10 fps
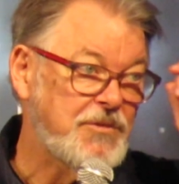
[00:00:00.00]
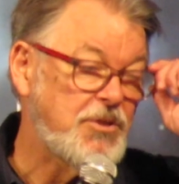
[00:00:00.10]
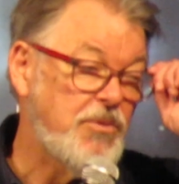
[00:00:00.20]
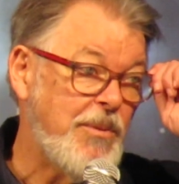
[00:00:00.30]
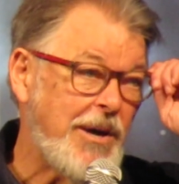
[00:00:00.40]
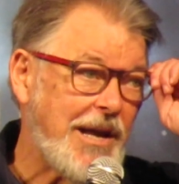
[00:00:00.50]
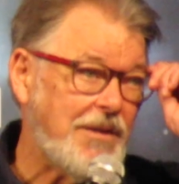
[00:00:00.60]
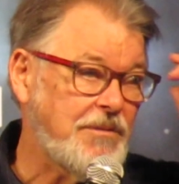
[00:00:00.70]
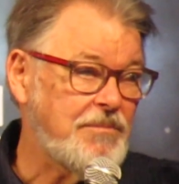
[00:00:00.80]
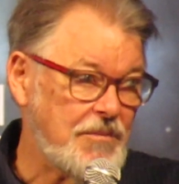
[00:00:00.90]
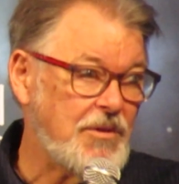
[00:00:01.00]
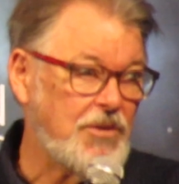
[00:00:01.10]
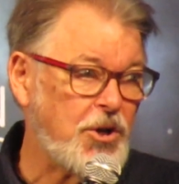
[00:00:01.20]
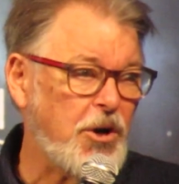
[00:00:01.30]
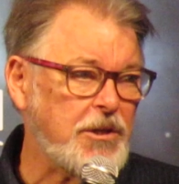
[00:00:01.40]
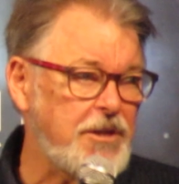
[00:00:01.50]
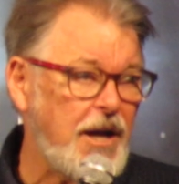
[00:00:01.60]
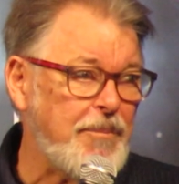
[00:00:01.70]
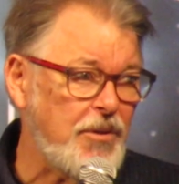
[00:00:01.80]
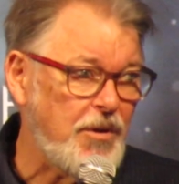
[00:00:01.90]
So we went out and kirked it
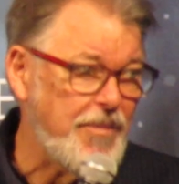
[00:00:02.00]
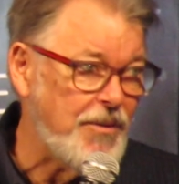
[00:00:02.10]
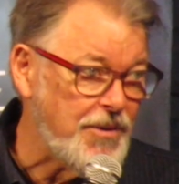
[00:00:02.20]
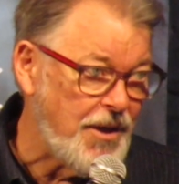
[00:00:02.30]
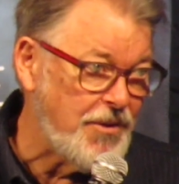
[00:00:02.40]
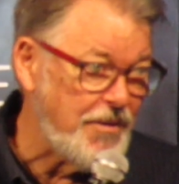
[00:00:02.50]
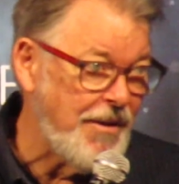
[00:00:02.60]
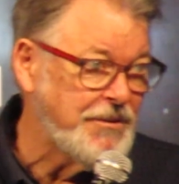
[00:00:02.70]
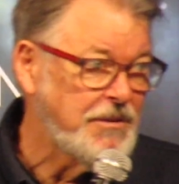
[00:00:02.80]
up a little bit with other...